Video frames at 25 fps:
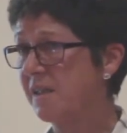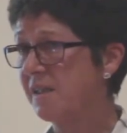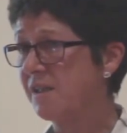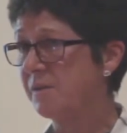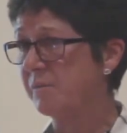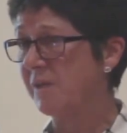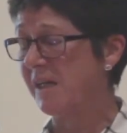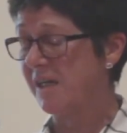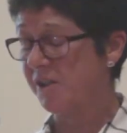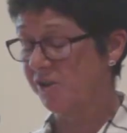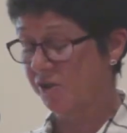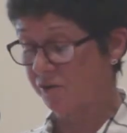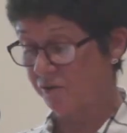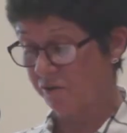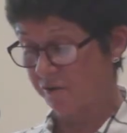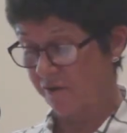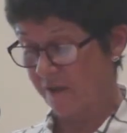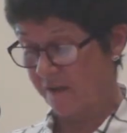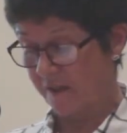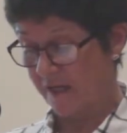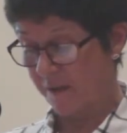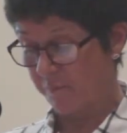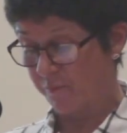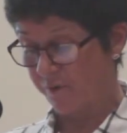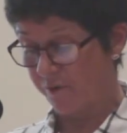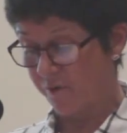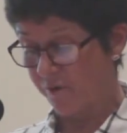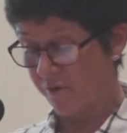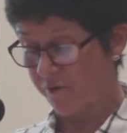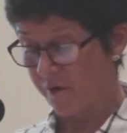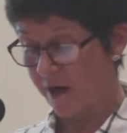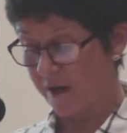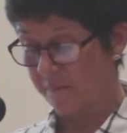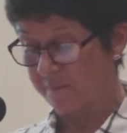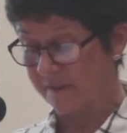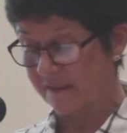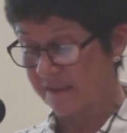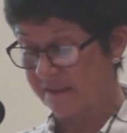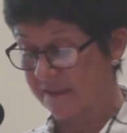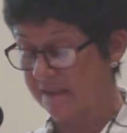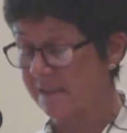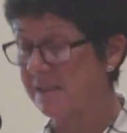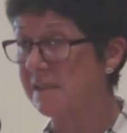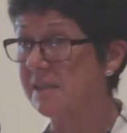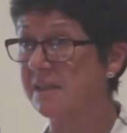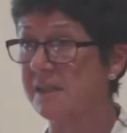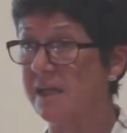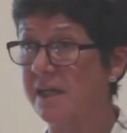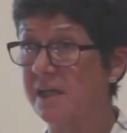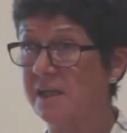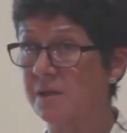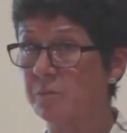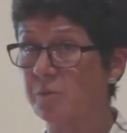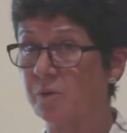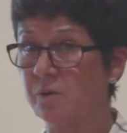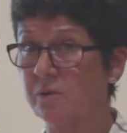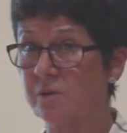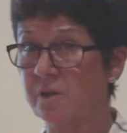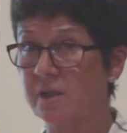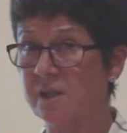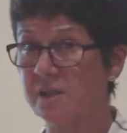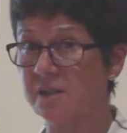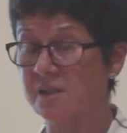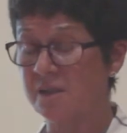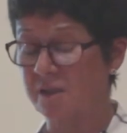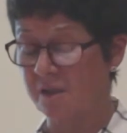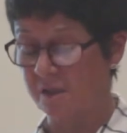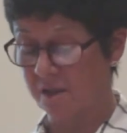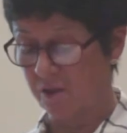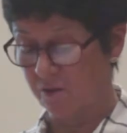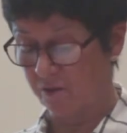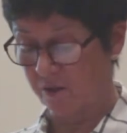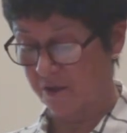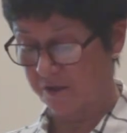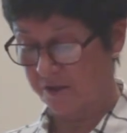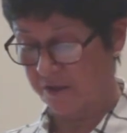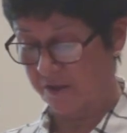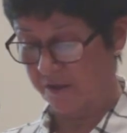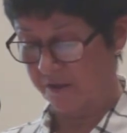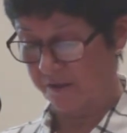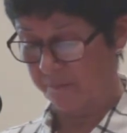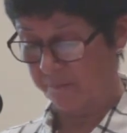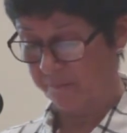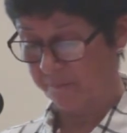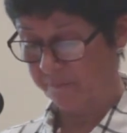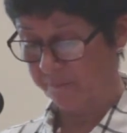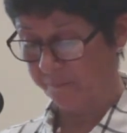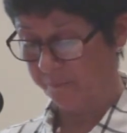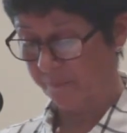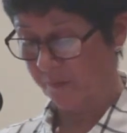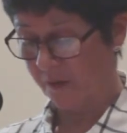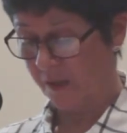to make sure that their programs are sustainable into the longer term?